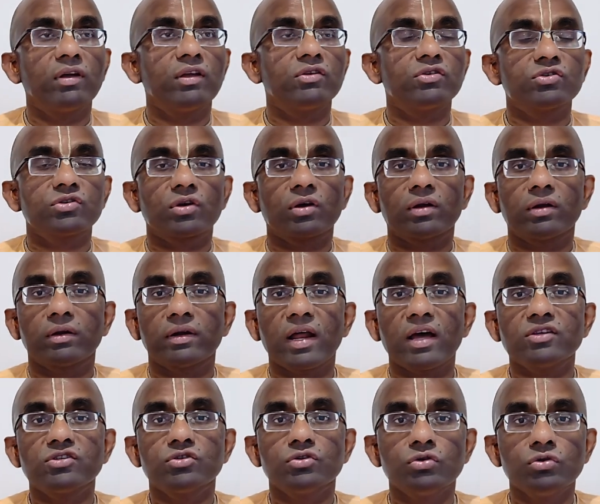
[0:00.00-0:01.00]
which
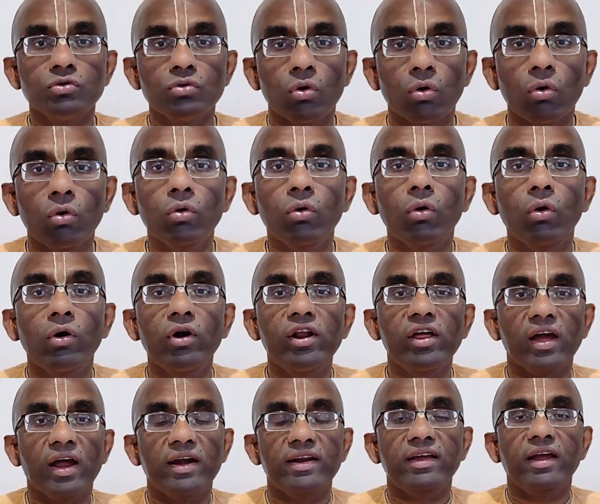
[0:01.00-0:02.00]
does no
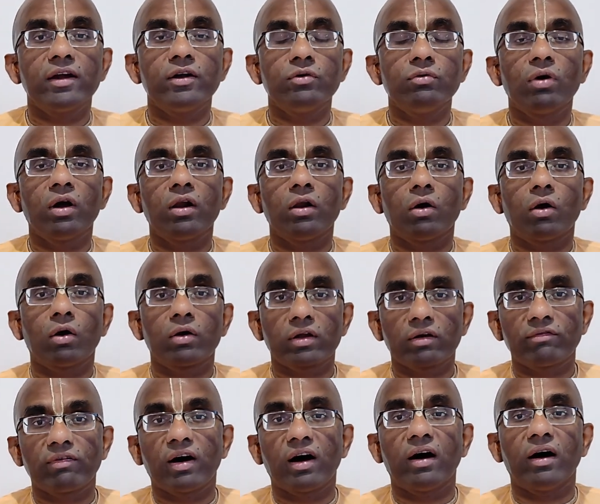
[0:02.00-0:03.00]
good and can do a lot
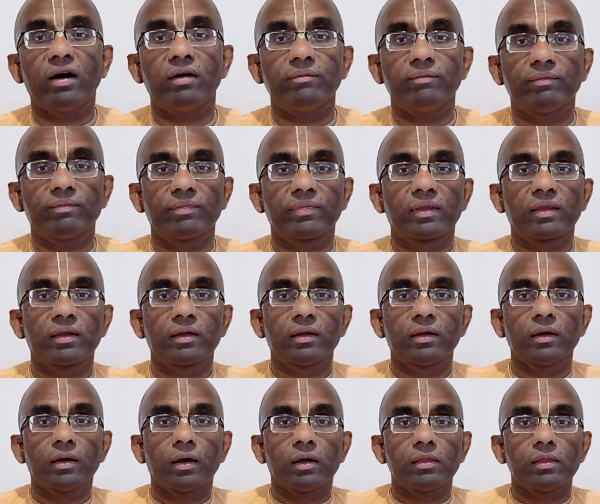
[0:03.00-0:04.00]
of harm.
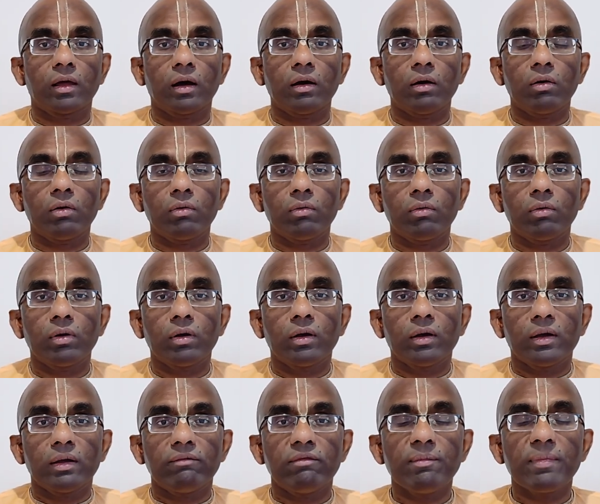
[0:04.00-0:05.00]
Now,
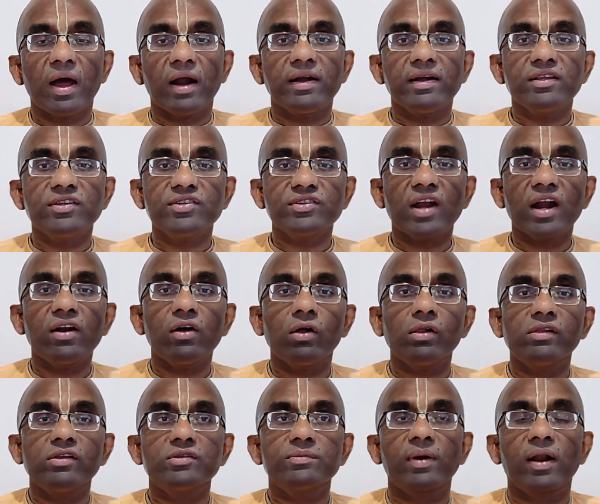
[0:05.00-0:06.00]
we may understand
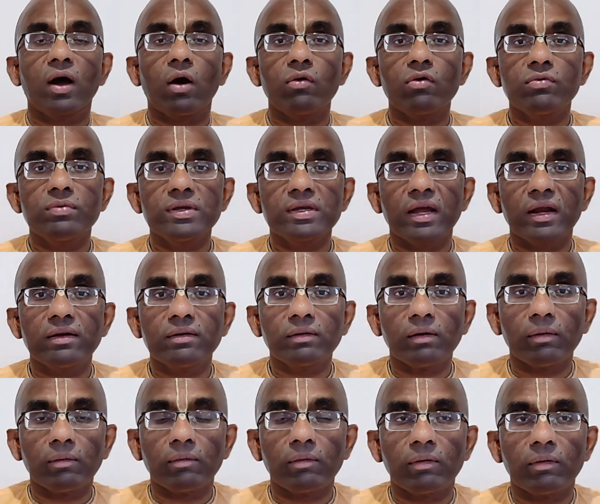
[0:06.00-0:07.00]
all this, but how do we get
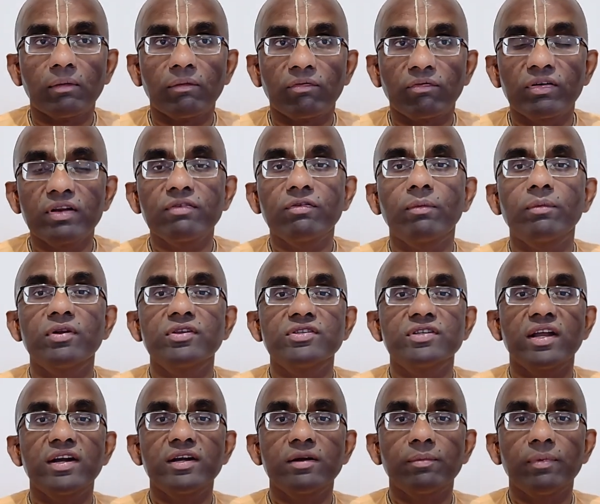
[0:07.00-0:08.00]
free from
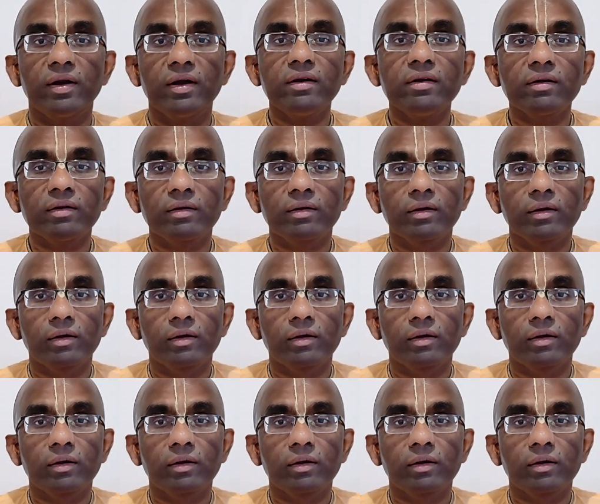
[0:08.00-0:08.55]
resentment?